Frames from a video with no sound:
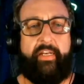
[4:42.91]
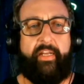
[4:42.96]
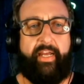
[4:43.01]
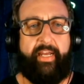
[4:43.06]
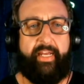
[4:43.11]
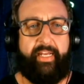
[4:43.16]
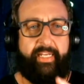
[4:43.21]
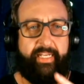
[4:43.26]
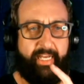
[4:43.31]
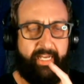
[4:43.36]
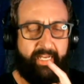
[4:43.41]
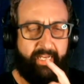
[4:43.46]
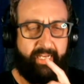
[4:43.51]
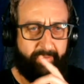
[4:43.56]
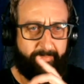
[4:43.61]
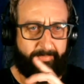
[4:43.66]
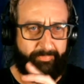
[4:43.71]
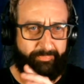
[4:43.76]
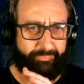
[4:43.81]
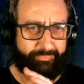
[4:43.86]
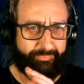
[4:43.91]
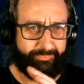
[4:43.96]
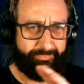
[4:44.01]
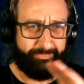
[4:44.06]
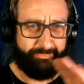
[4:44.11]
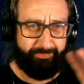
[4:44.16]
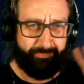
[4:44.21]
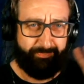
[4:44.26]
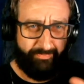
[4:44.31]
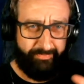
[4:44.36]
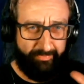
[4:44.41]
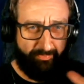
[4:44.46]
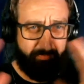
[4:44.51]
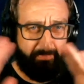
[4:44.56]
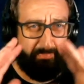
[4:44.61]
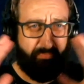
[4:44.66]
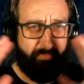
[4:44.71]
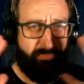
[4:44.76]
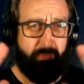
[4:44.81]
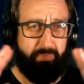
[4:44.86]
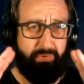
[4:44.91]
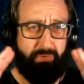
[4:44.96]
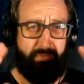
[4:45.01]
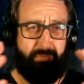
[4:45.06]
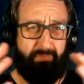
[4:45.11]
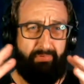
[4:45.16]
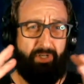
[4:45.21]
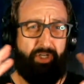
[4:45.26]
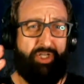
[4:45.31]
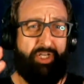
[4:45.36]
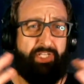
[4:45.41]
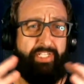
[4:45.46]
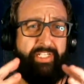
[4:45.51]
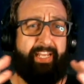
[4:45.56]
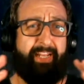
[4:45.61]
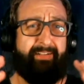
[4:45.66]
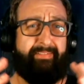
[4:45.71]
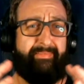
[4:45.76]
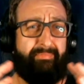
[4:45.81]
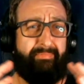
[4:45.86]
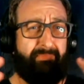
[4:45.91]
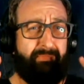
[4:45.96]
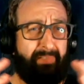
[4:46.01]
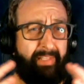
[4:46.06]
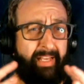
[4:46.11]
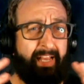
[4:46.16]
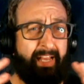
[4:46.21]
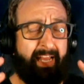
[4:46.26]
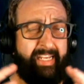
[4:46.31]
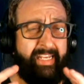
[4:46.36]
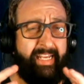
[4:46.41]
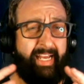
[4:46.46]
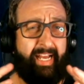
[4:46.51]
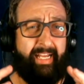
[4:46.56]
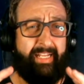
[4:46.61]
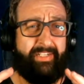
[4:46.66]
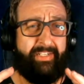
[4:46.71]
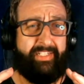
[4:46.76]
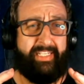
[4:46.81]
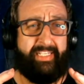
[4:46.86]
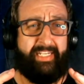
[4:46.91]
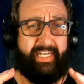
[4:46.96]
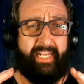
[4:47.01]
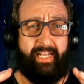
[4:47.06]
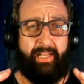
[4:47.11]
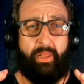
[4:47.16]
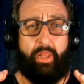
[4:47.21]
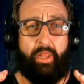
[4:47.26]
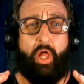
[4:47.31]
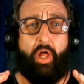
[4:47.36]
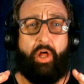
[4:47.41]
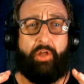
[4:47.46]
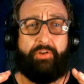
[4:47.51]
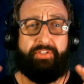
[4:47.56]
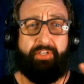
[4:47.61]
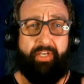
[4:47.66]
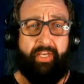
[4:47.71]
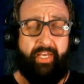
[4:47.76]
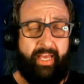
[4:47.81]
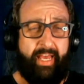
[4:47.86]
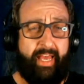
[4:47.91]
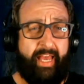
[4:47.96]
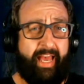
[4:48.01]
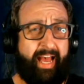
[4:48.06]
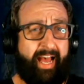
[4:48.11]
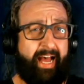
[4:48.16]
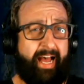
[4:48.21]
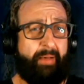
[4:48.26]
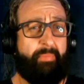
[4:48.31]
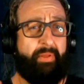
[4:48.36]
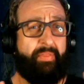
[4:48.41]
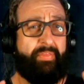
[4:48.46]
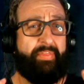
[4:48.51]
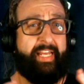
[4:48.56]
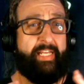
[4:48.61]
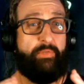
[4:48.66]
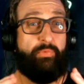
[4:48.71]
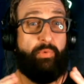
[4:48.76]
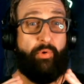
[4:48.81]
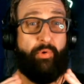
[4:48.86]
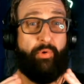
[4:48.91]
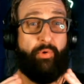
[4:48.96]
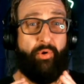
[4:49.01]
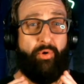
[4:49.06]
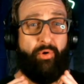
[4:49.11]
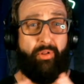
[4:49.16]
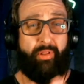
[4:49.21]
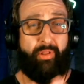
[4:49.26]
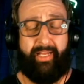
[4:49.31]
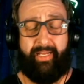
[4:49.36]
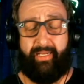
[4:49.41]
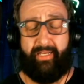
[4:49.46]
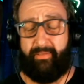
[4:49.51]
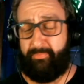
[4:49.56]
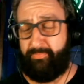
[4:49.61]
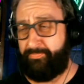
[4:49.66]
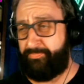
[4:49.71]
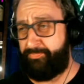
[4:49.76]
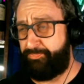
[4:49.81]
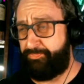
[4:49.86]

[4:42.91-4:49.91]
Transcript: a um, just a, a uh, Disney lot. Um, but these were all, um,